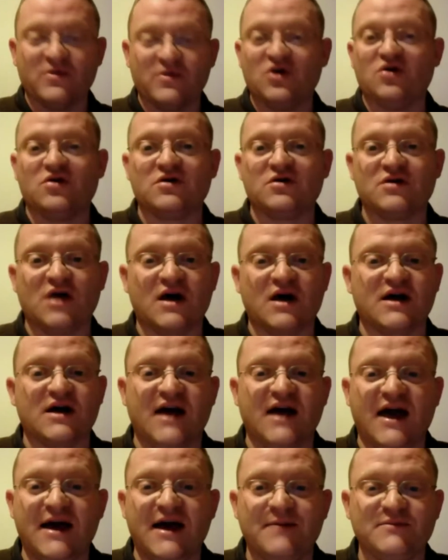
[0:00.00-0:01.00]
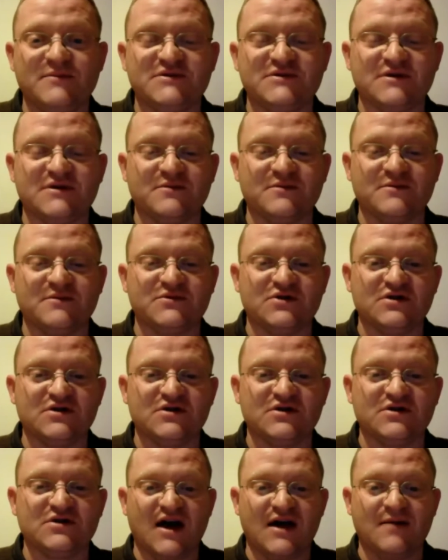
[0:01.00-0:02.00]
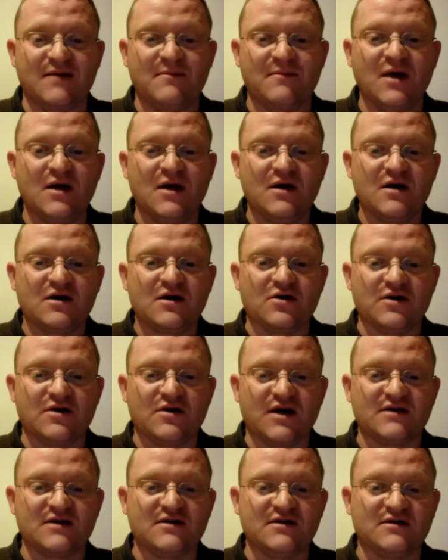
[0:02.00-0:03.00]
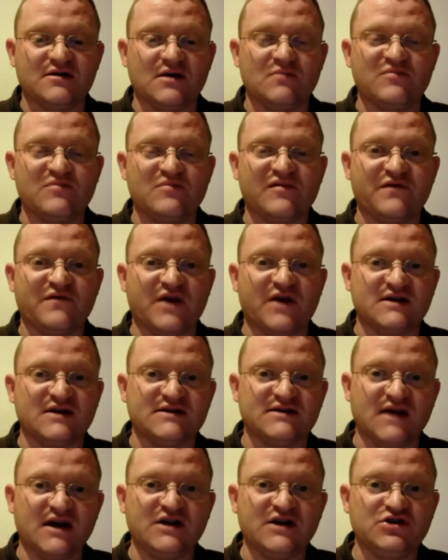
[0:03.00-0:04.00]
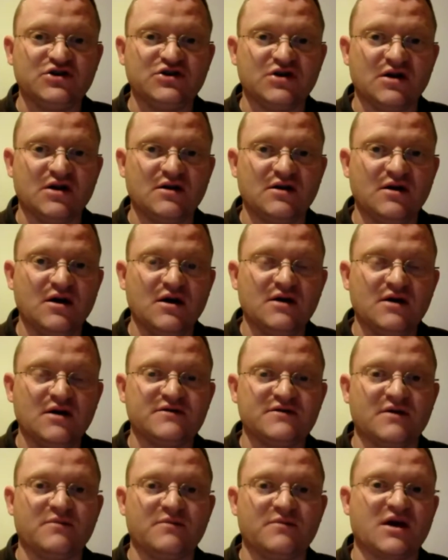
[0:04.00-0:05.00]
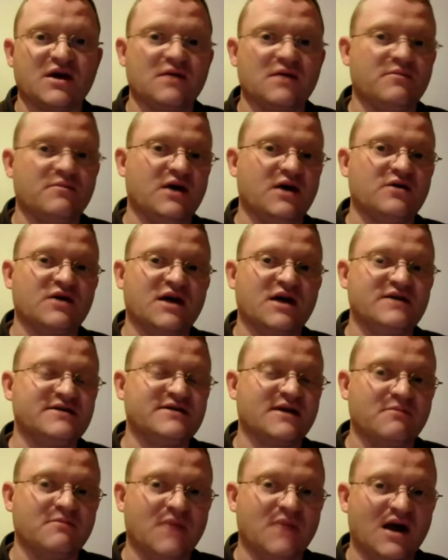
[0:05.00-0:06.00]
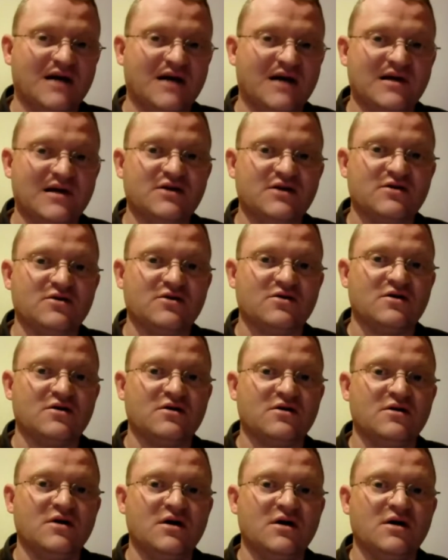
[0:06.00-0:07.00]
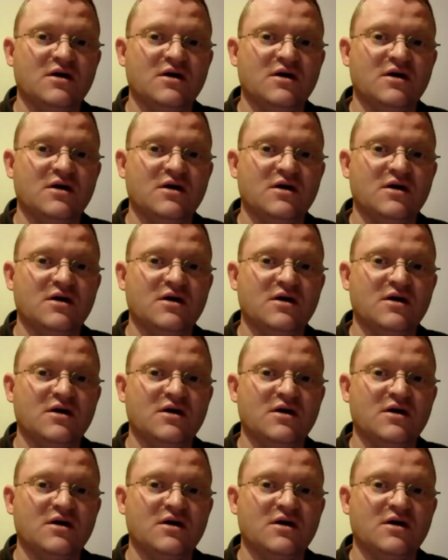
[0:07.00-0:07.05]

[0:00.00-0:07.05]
or a game, some sort of game connected improvisation, something about getting married or